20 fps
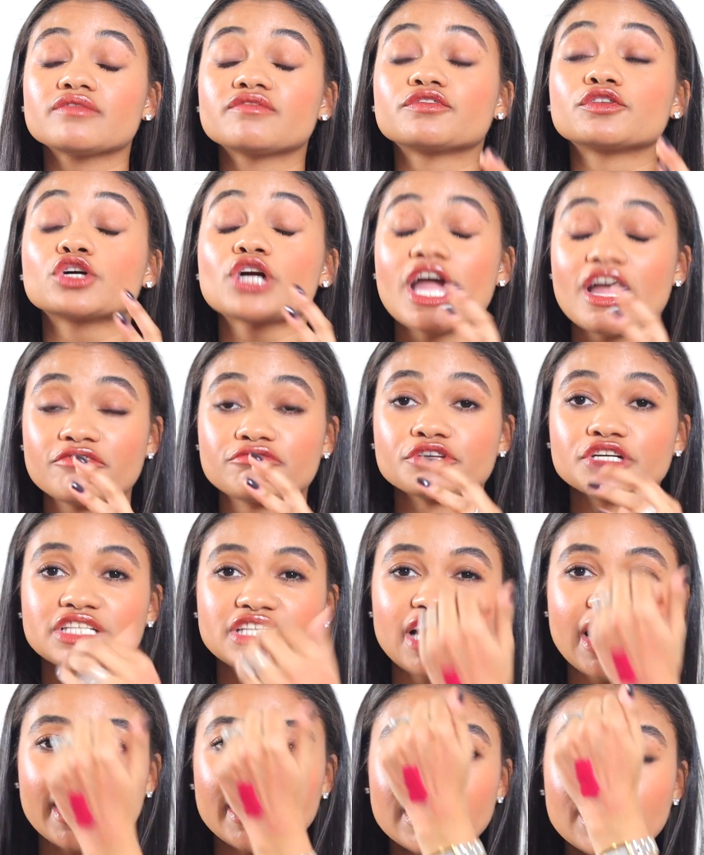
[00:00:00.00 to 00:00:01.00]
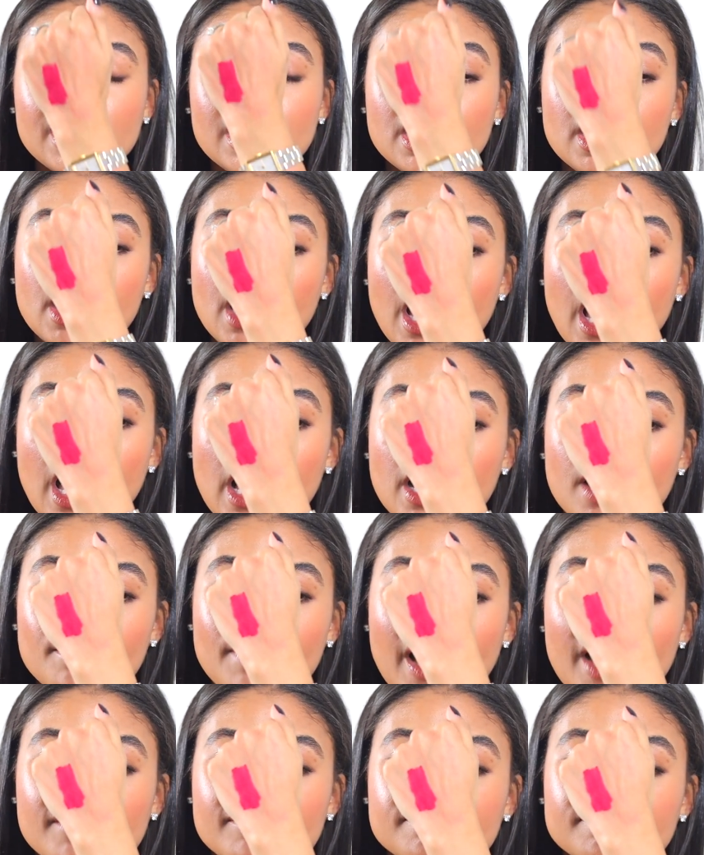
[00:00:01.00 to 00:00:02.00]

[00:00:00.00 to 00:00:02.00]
for every day. Um, I